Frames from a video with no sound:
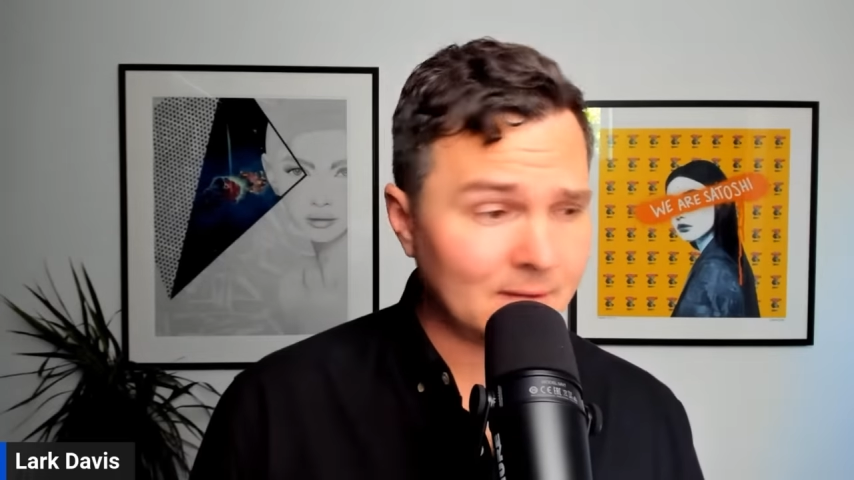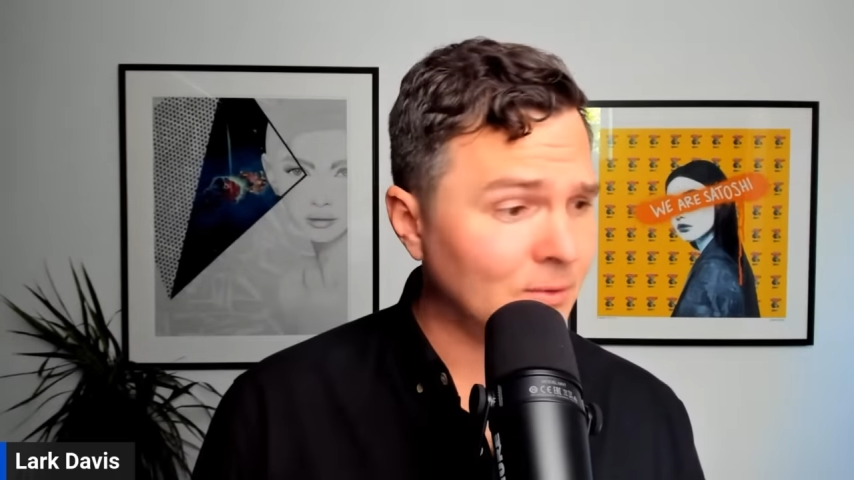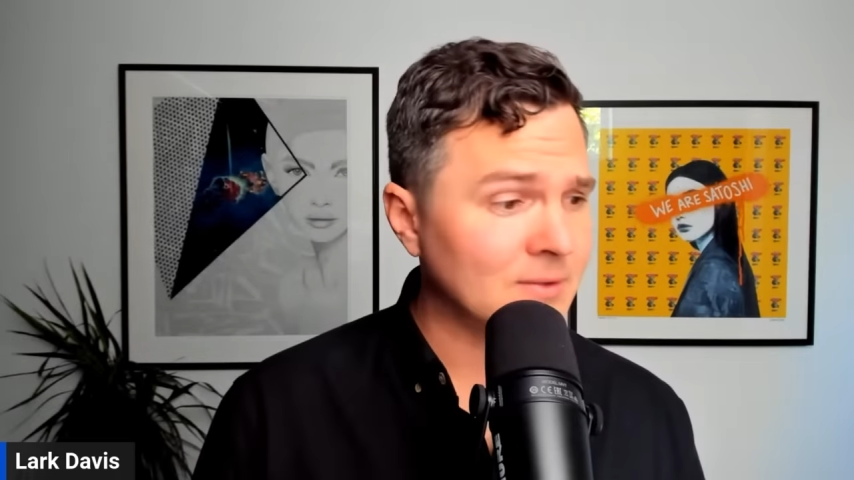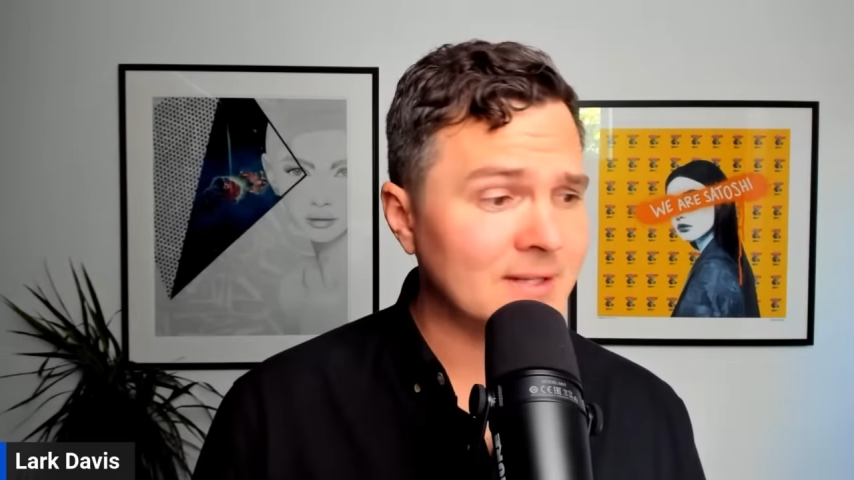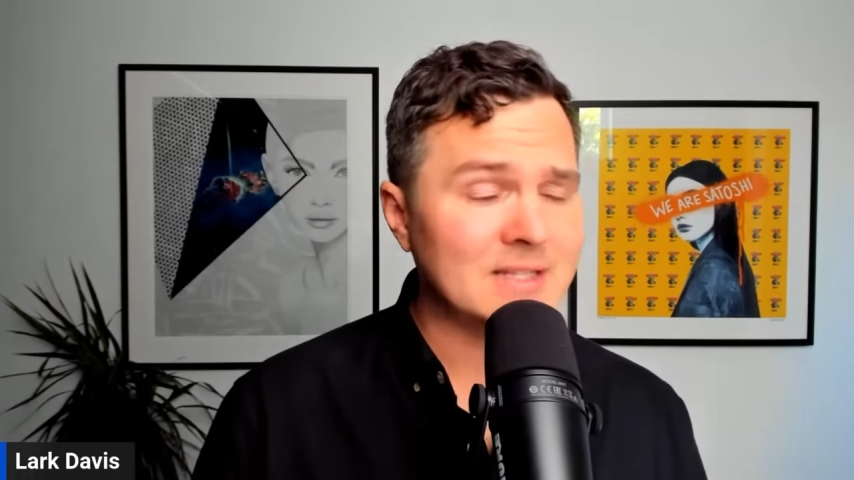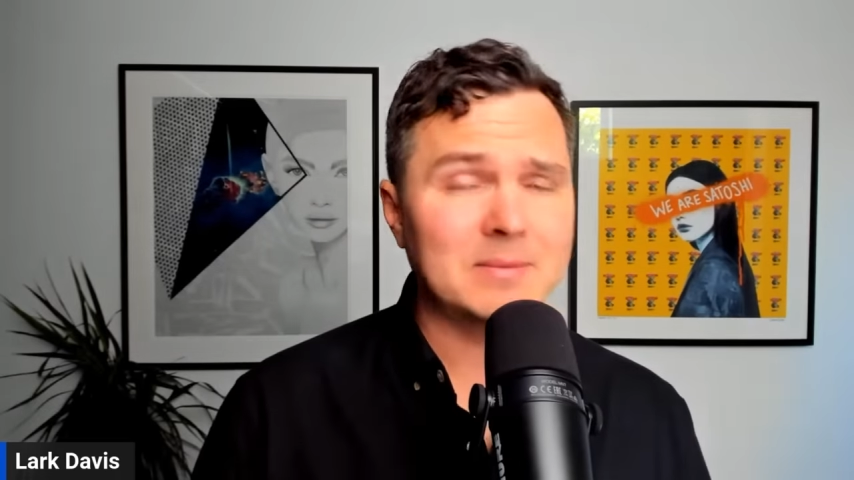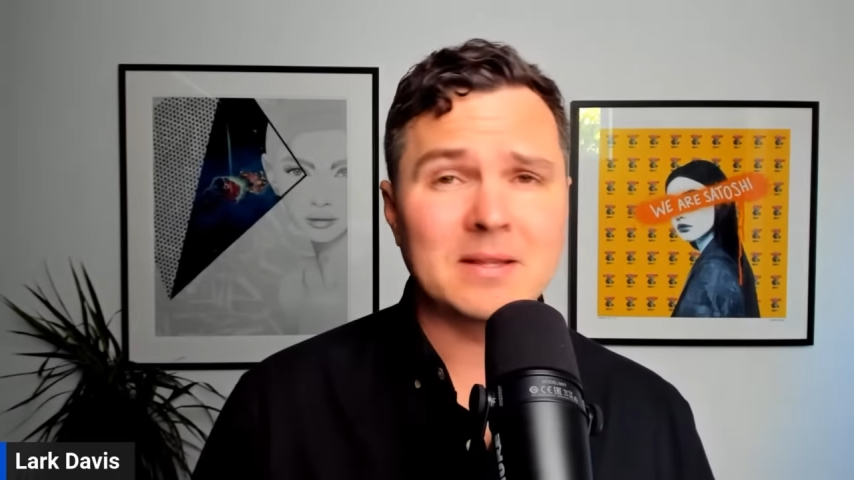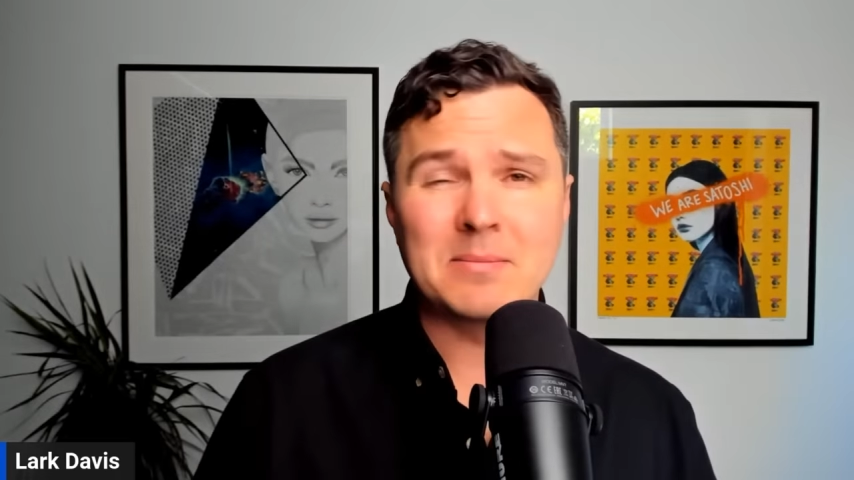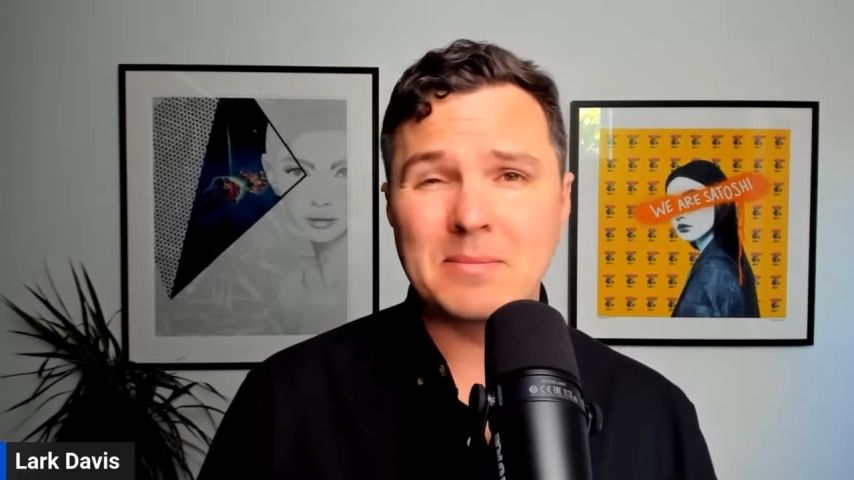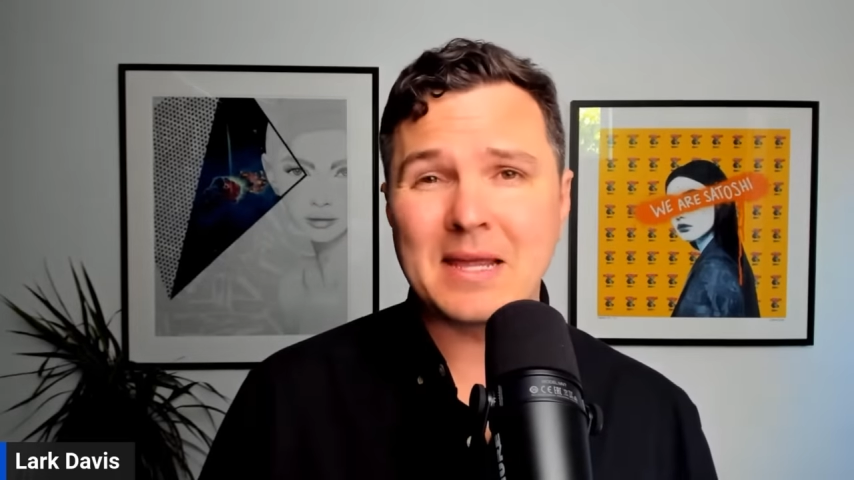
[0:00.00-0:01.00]
Of course, that's been
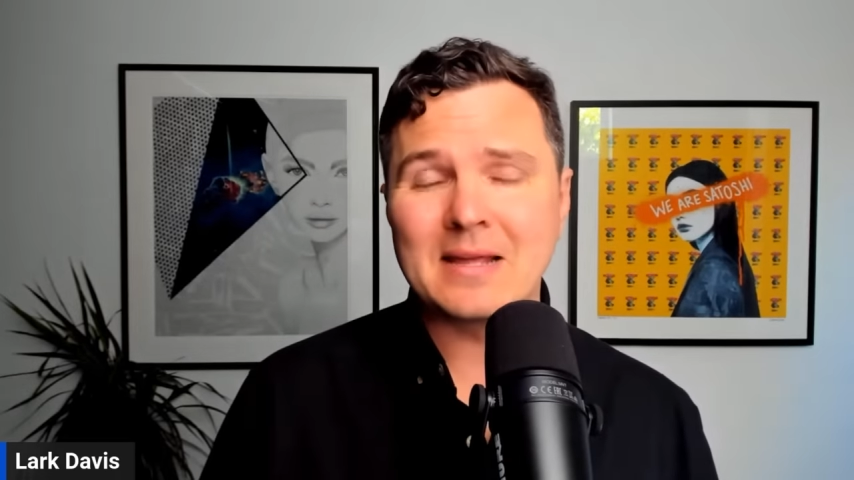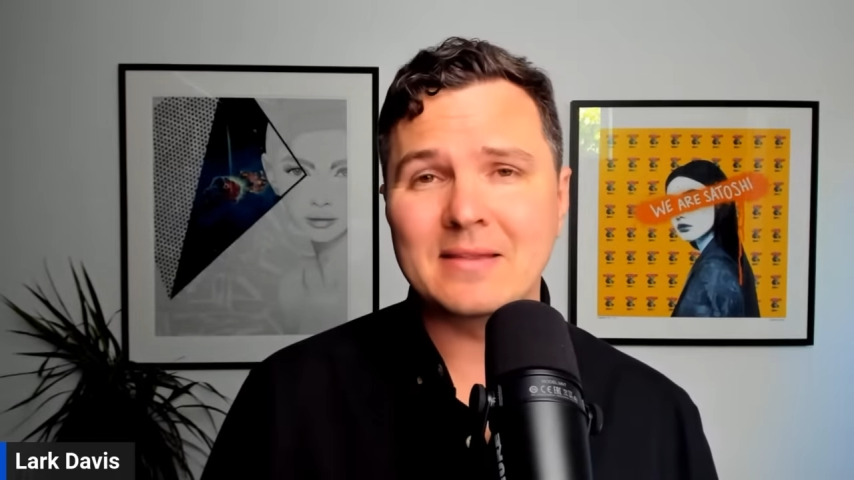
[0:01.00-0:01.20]
the big